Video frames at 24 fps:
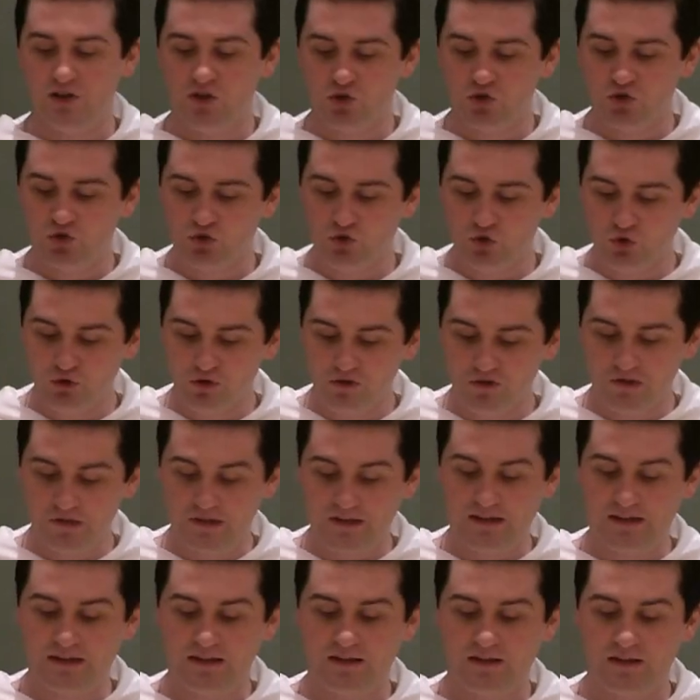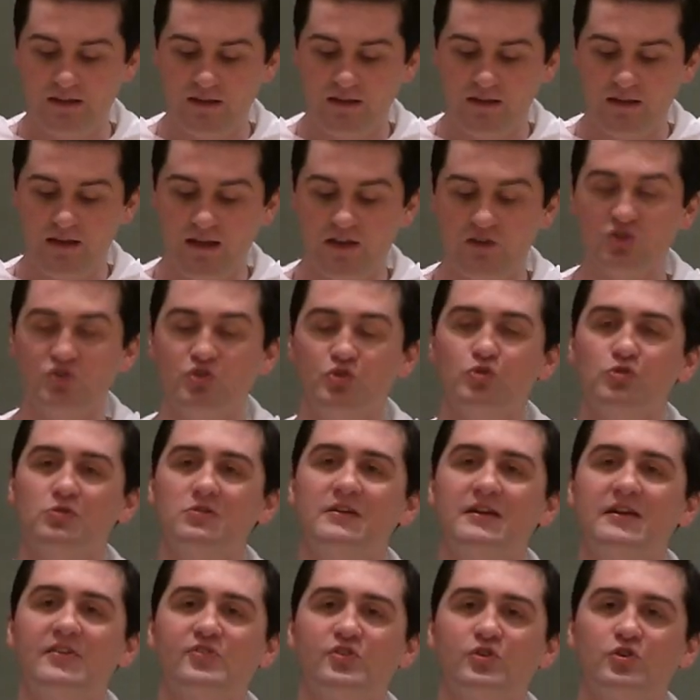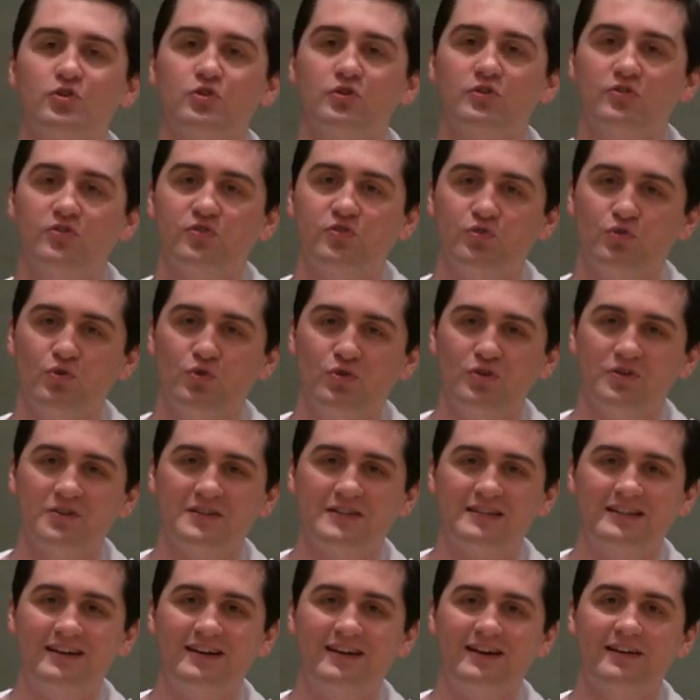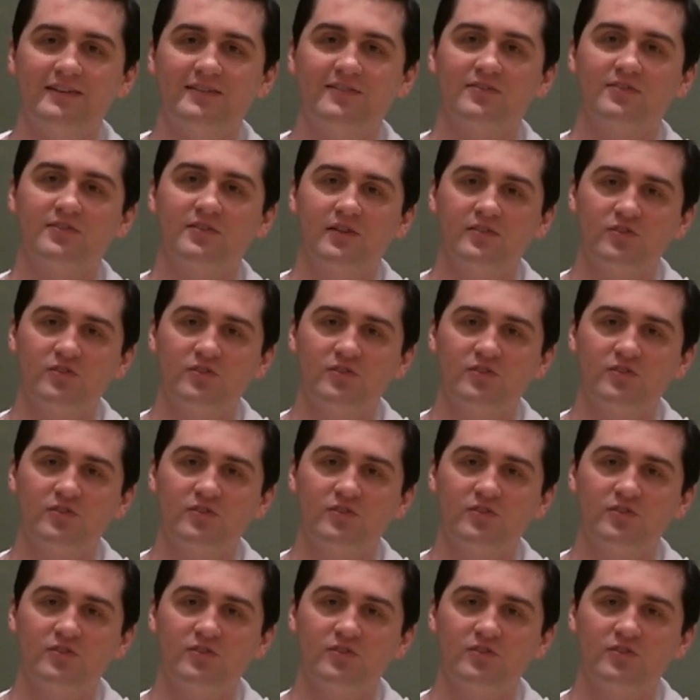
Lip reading: surely as a good sword cuts,